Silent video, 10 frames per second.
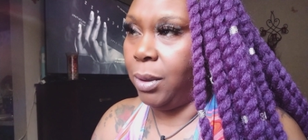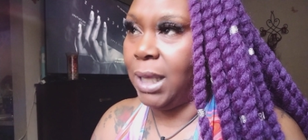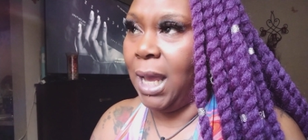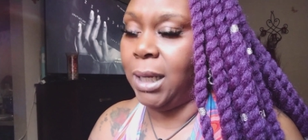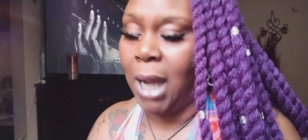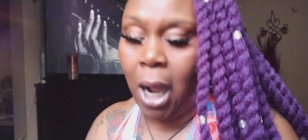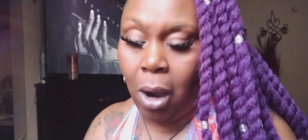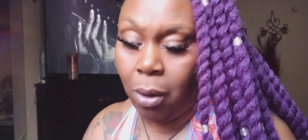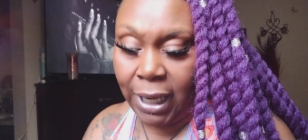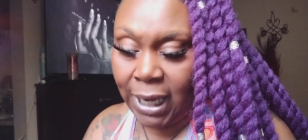Yeah,
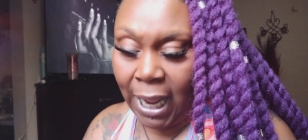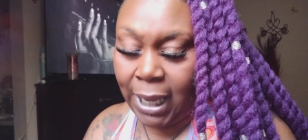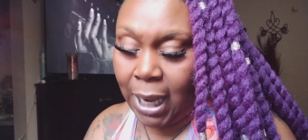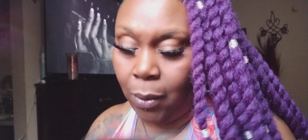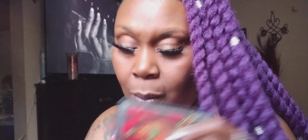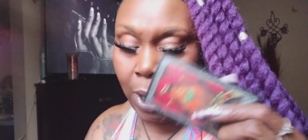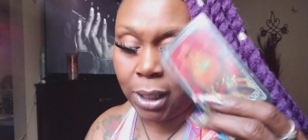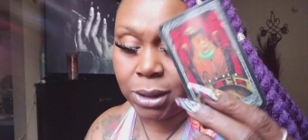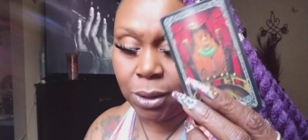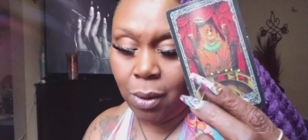no, it ain't gonna
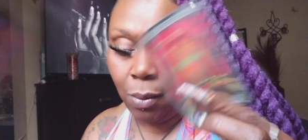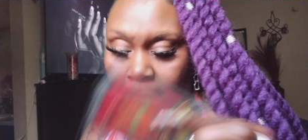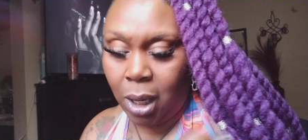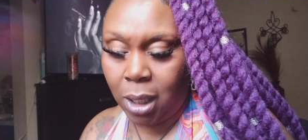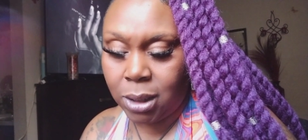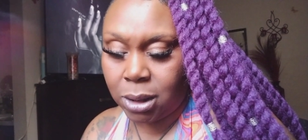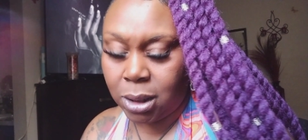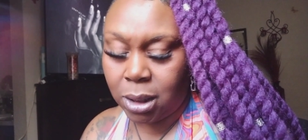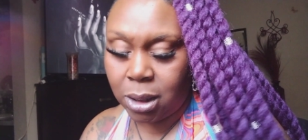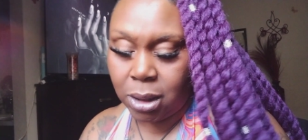work. Two of wands
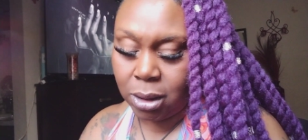here.